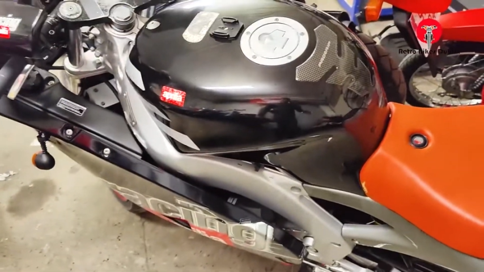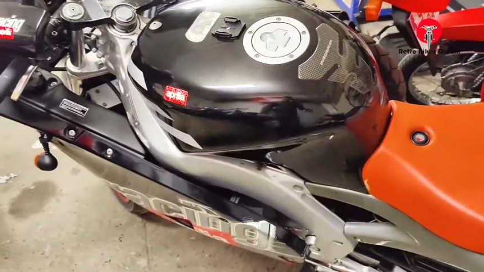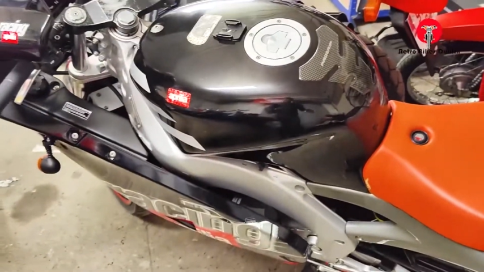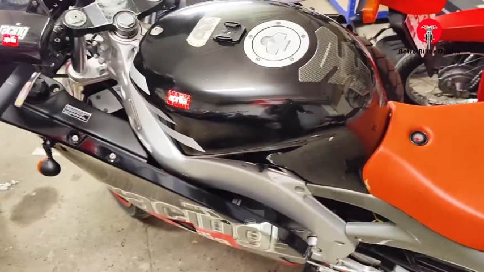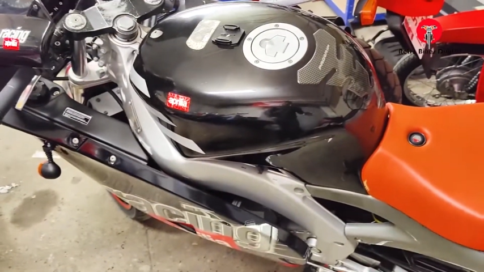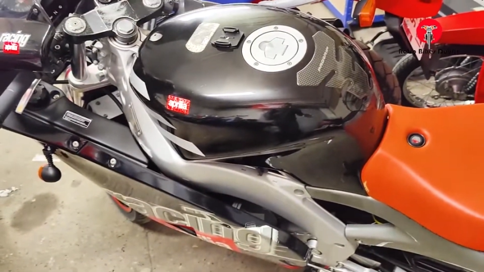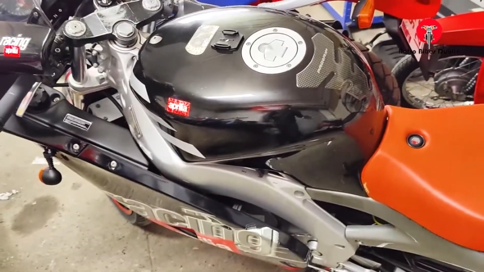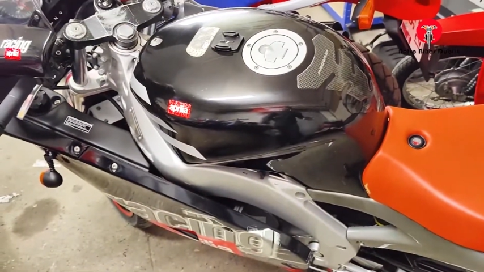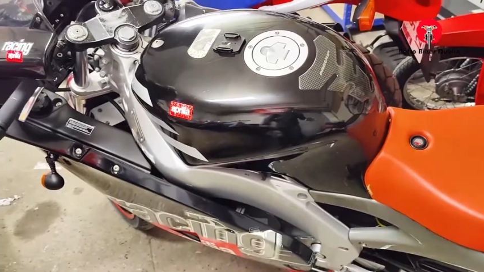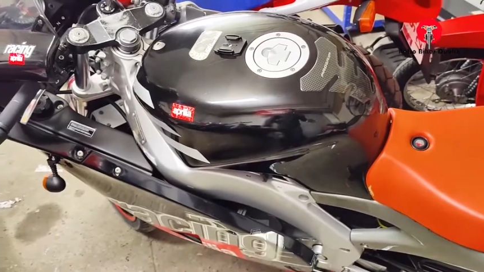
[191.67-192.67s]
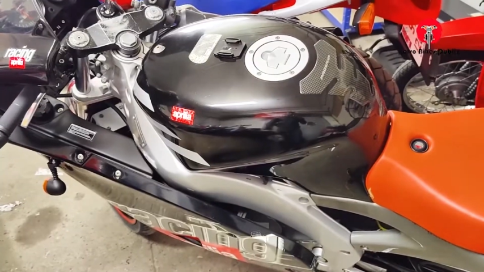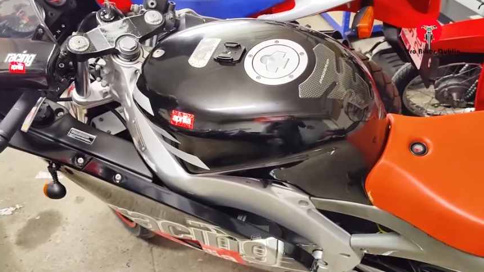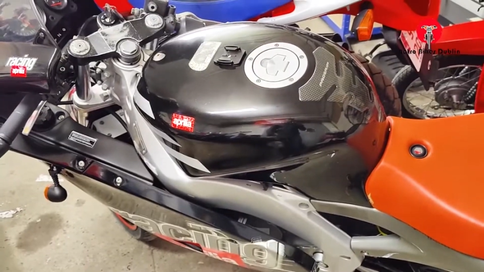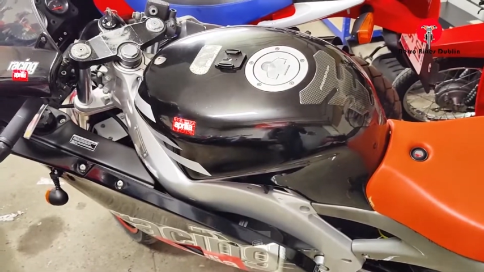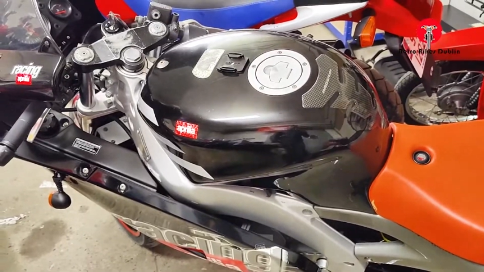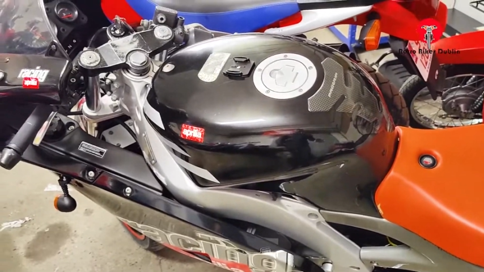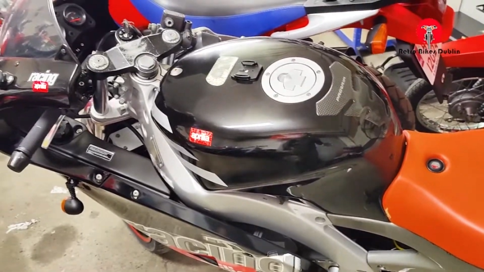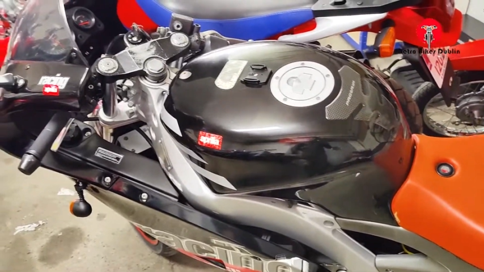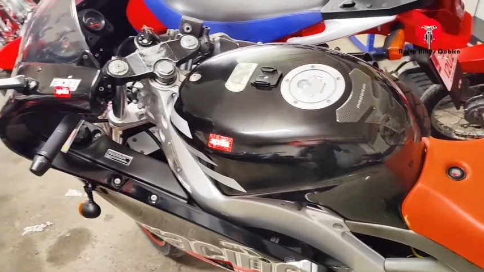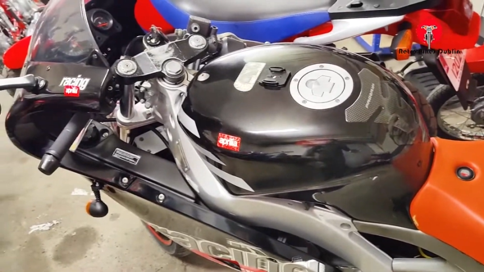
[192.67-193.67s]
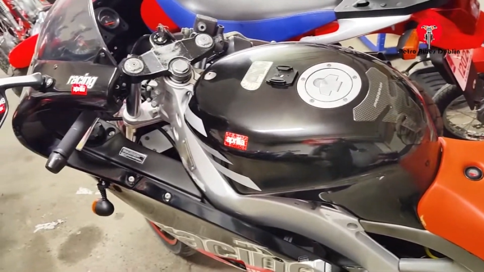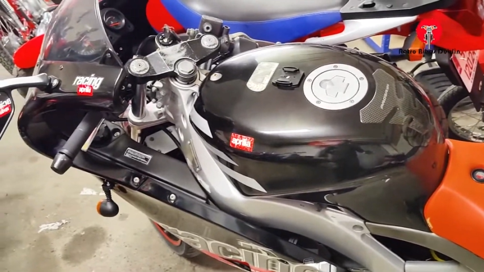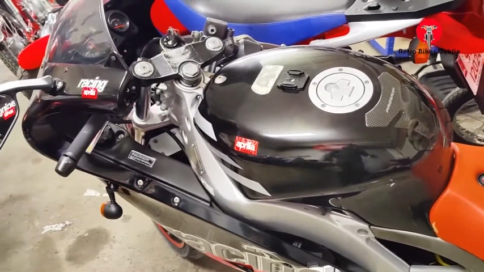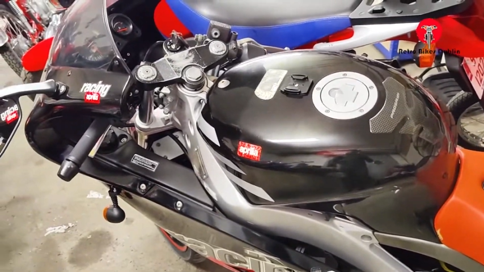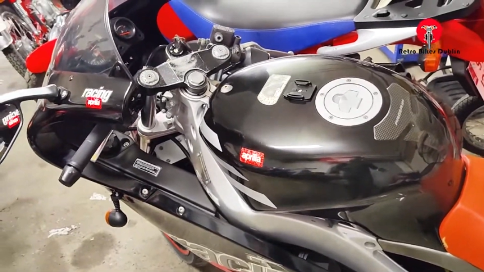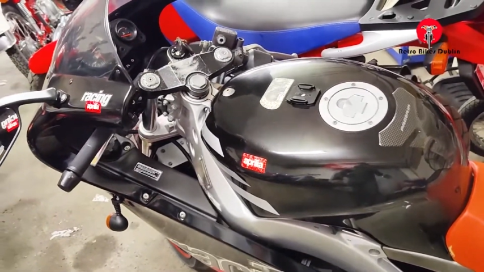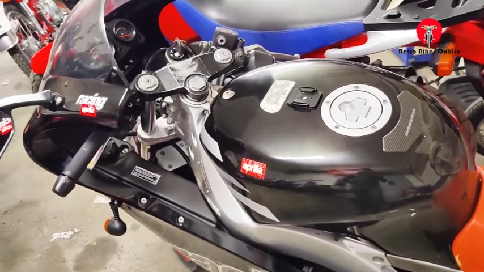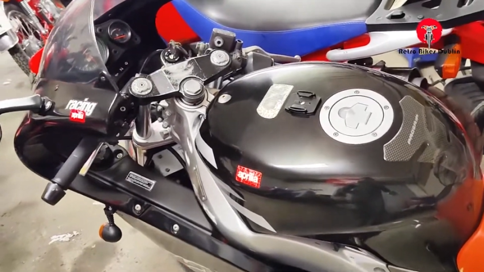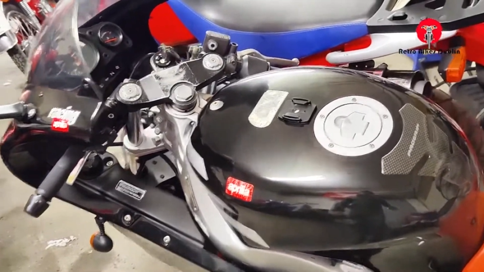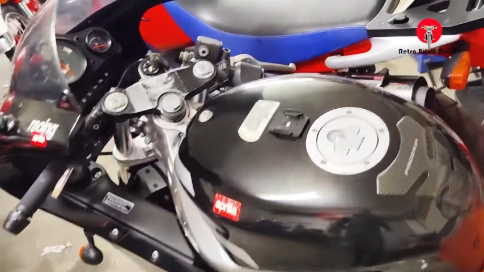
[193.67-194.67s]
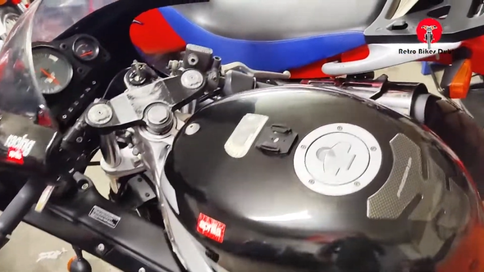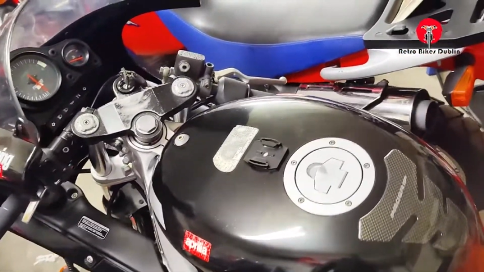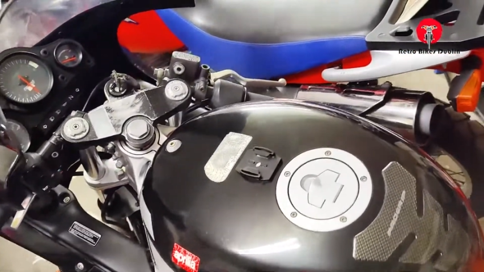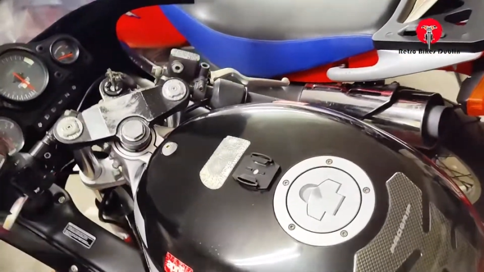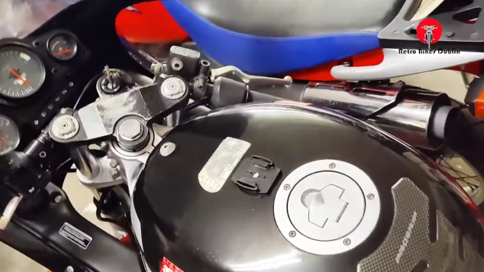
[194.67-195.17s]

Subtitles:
No face is visible, so there are no lips to read.